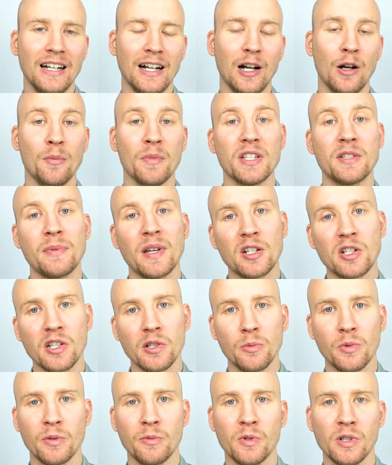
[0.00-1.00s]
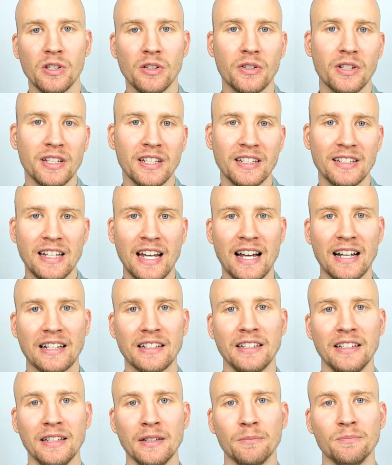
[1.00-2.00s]
especially when we're looking at
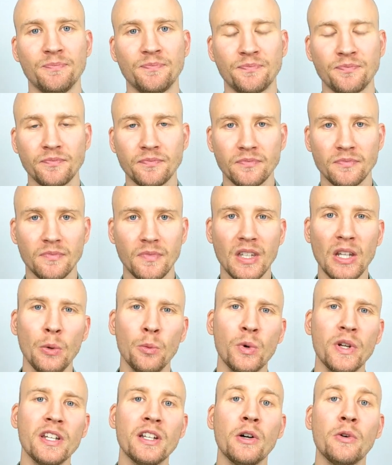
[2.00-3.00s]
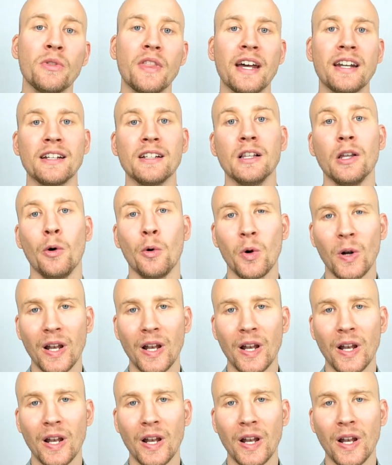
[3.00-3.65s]
acne. We know that a low